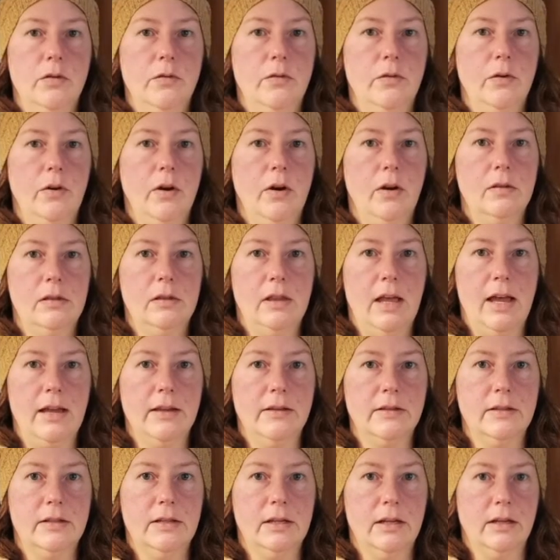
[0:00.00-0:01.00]
for our
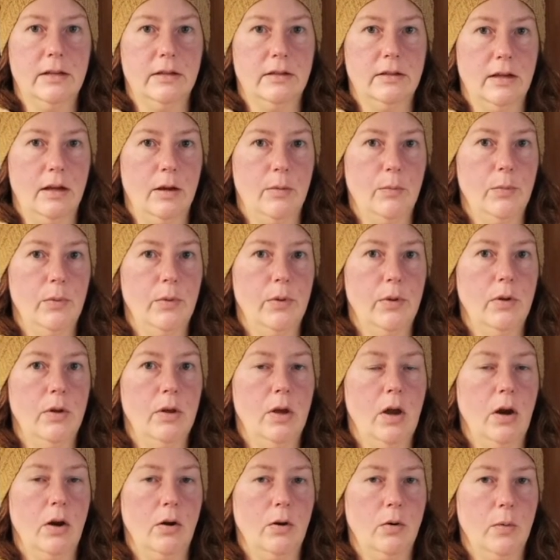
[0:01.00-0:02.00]
last example,
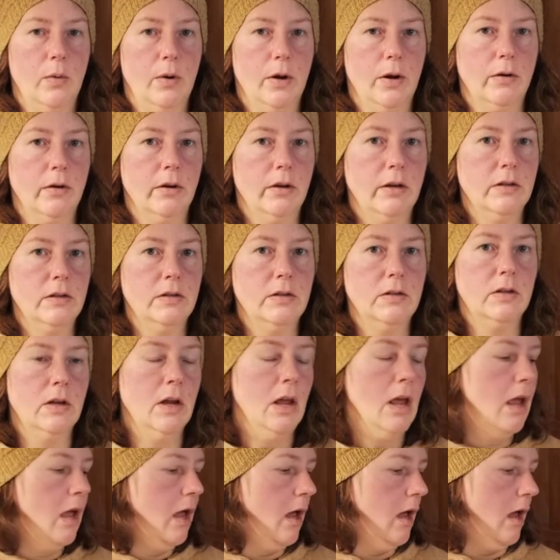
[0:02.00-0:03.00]
our querent
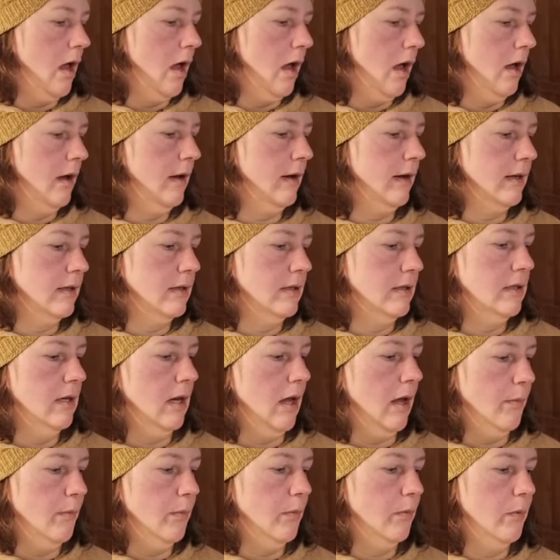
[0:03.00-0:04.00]
ended
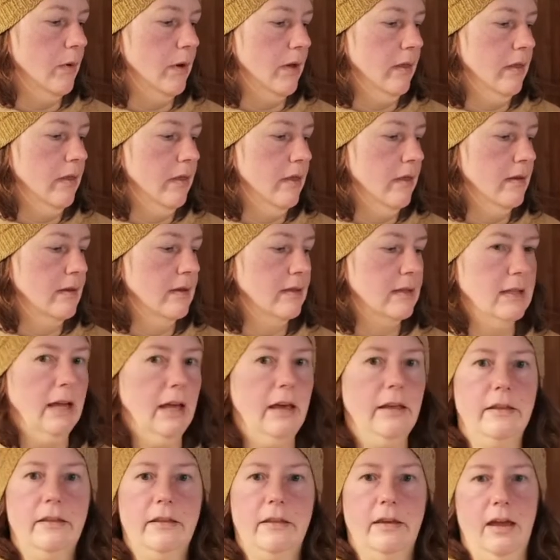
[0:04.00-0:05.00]
up with
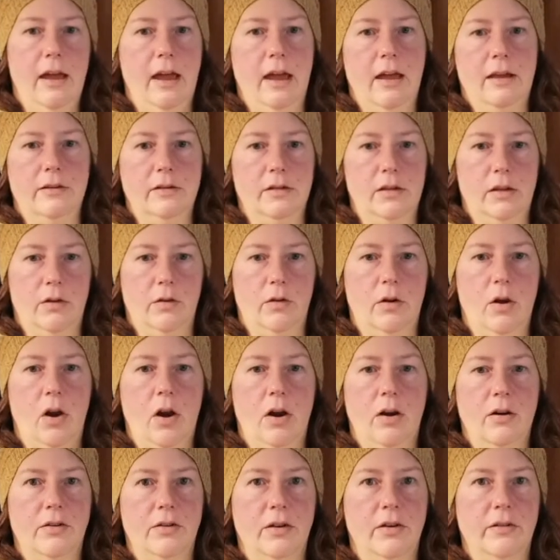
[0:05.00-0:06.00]
Death as their
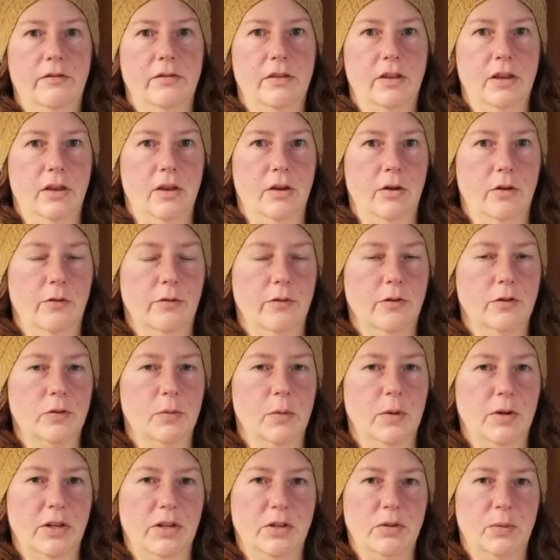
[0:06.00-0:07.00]
card of the year for
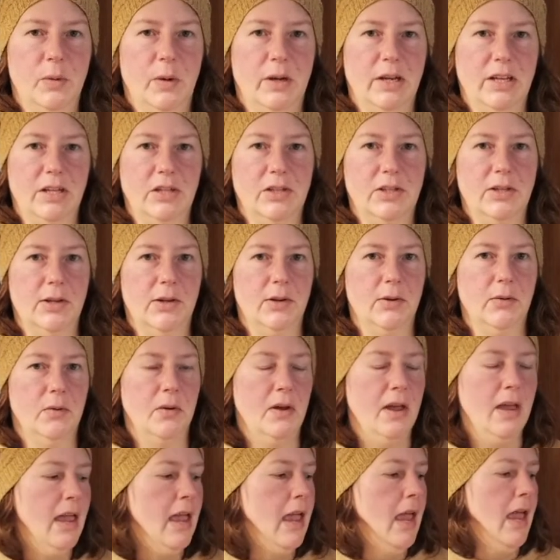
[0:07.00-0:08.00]
2022.
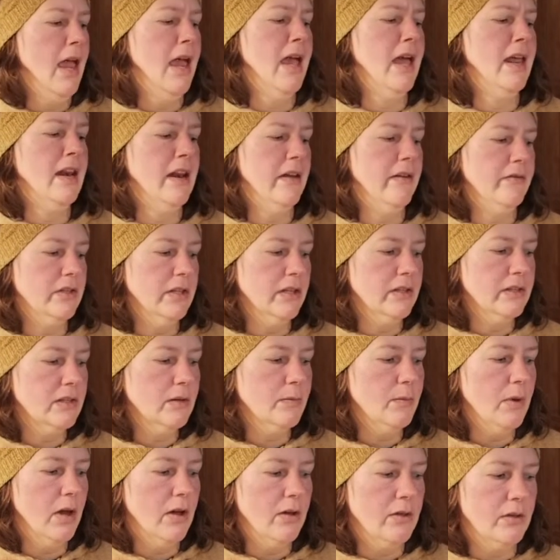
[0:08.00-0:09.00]
And I've done
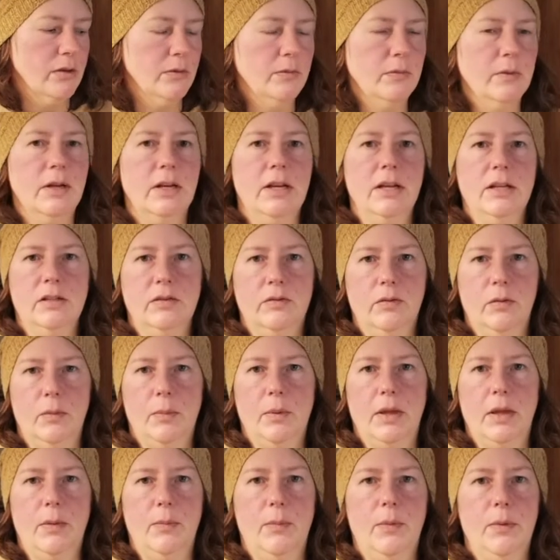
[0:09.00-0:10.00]
some other readings for
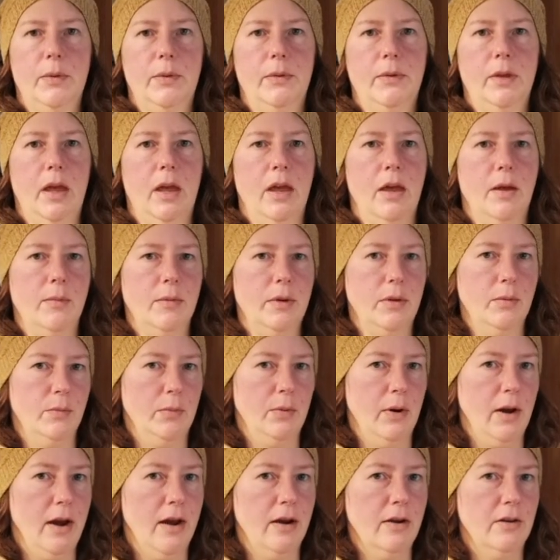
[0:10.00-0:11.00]
people in
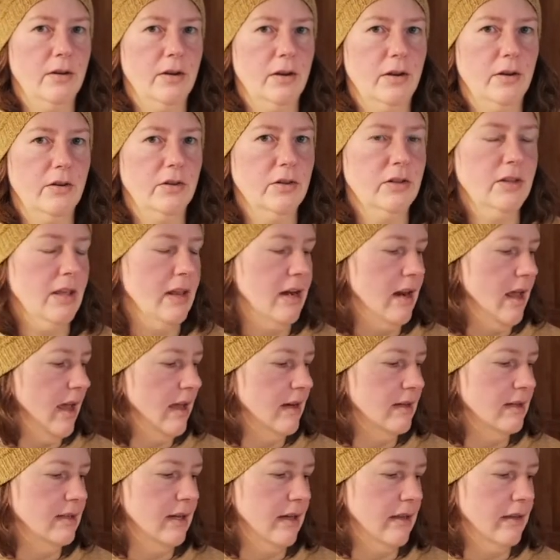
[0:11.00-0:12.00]
prior years that
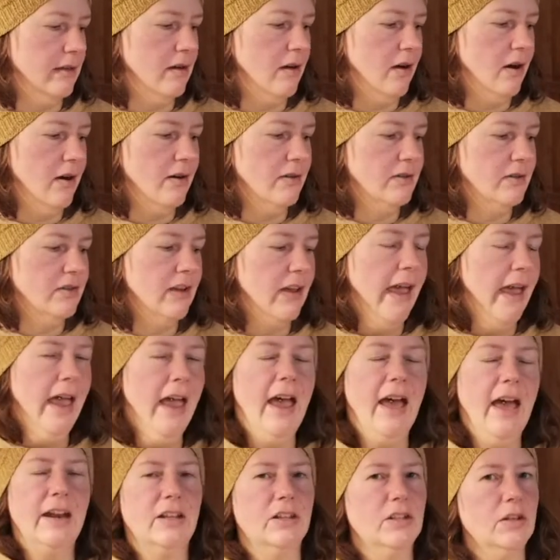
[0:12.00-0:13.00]
had death cards.
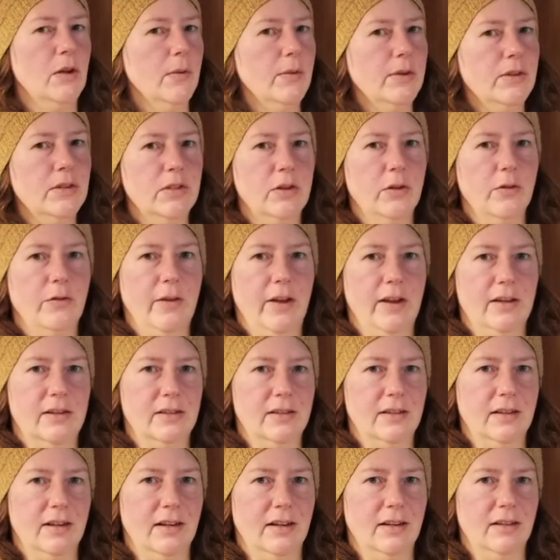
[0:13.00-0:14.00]
And it's always so
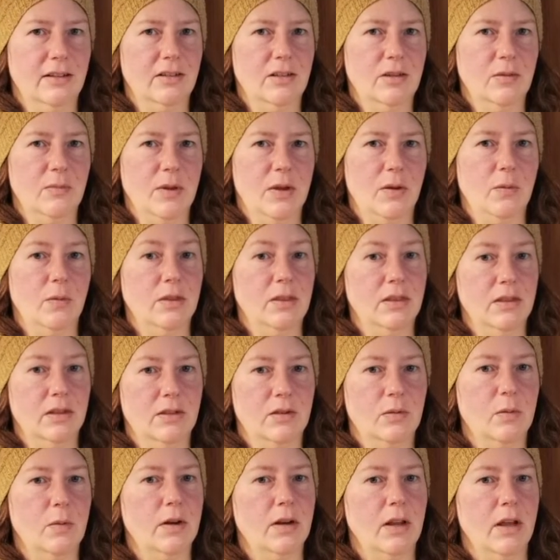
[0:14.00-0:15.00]
fascinating to me when
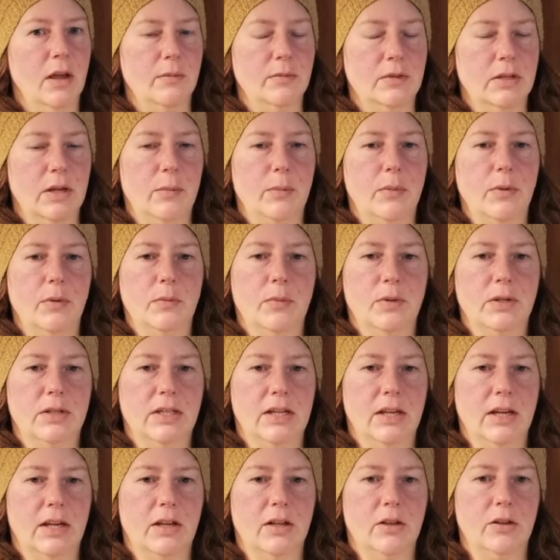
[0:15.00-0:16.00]
this one comes up in
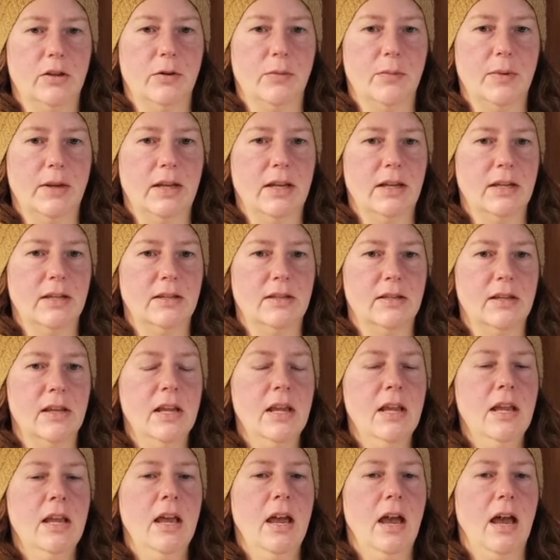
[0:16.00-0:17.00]
particular, because,
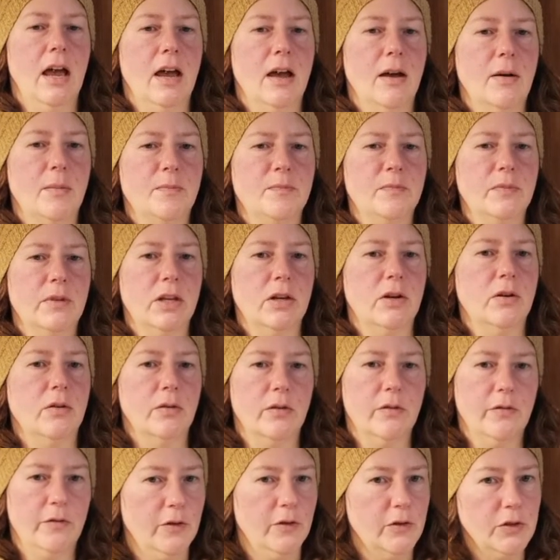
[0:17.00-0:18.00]
you know,
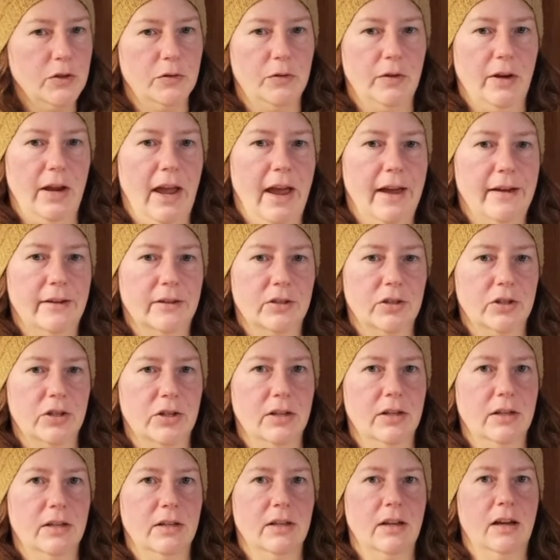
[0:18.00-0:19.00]
the first
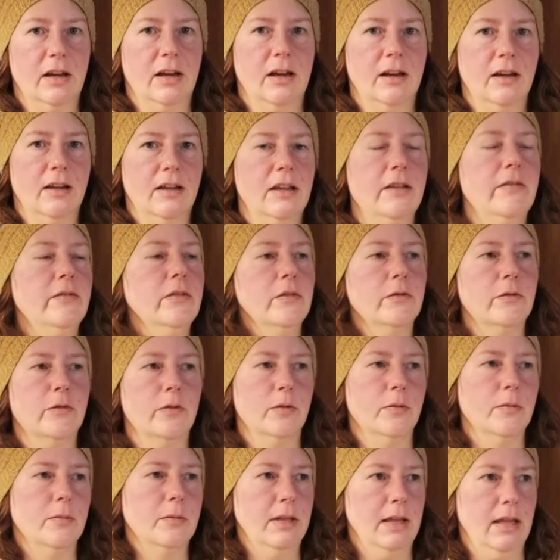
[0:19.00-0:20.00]
reaction, even
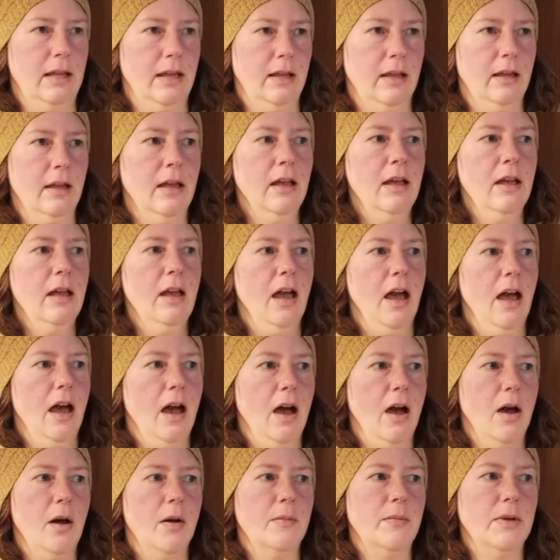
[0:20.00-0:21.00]
for me,
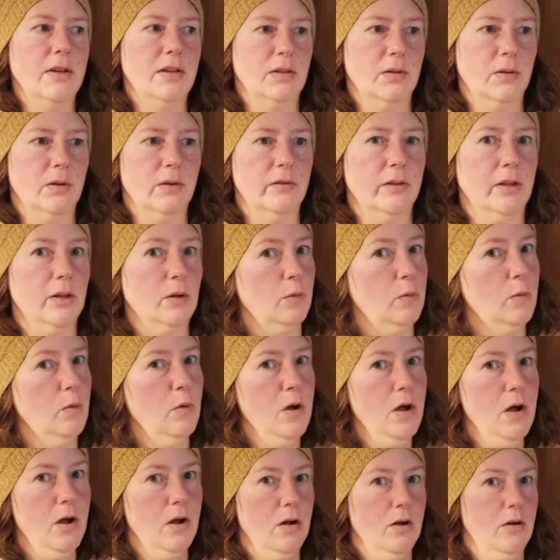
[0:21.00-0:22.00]
is sort of like,
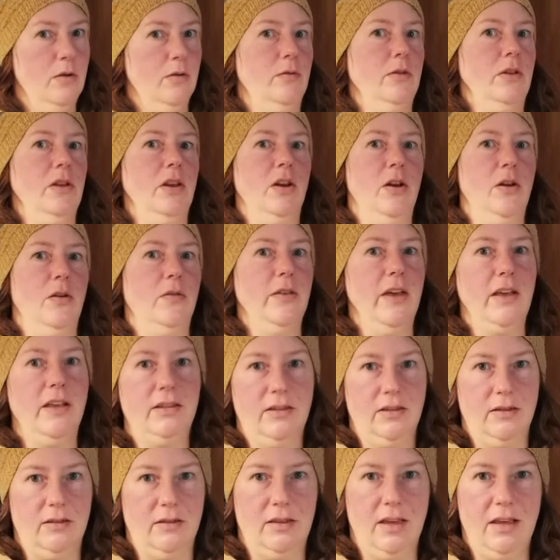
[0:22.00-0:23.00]
whoa, you know, that's
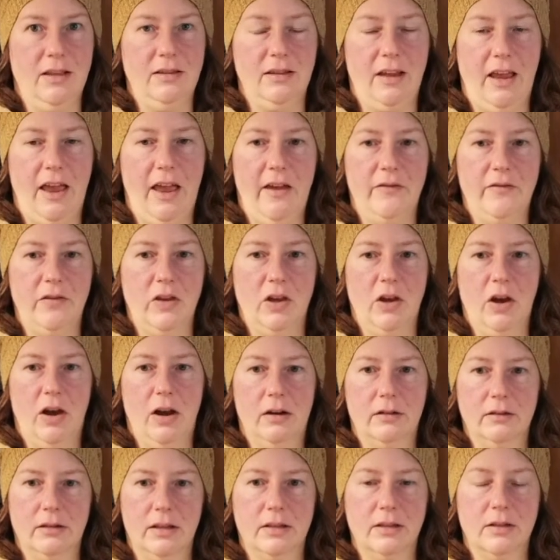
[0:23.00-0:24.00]
a heavy
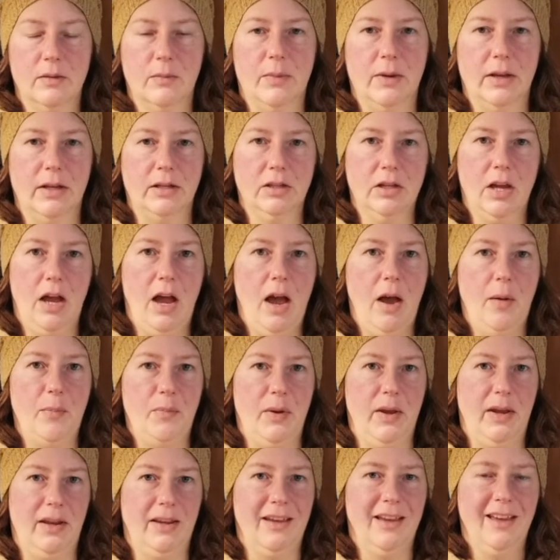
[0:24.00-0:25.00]
card. That's a big
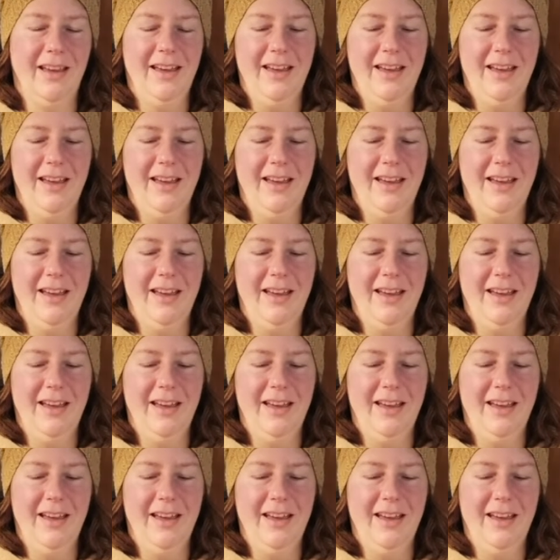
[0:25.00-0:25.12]
topic.